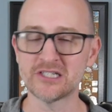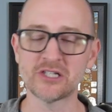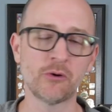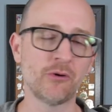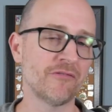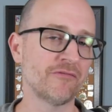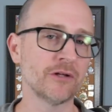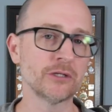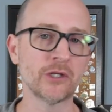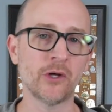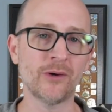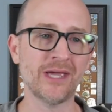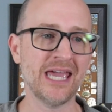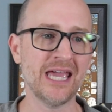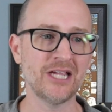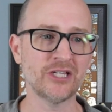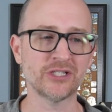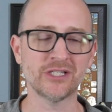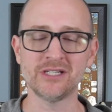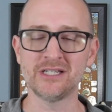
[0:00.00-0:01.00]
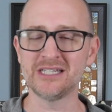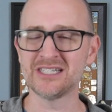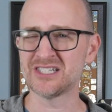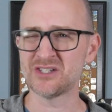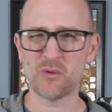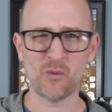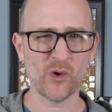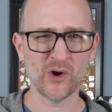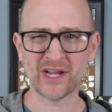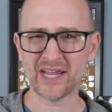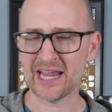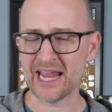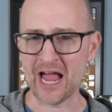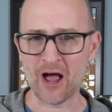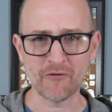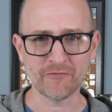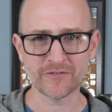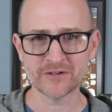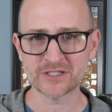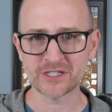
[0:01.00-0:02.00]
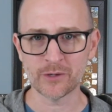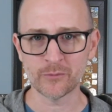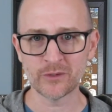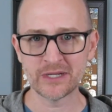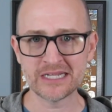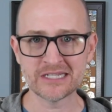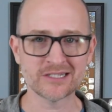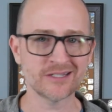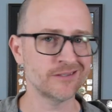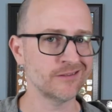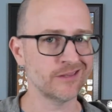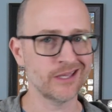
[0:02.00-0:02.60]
so if a location isn't working out for some reason,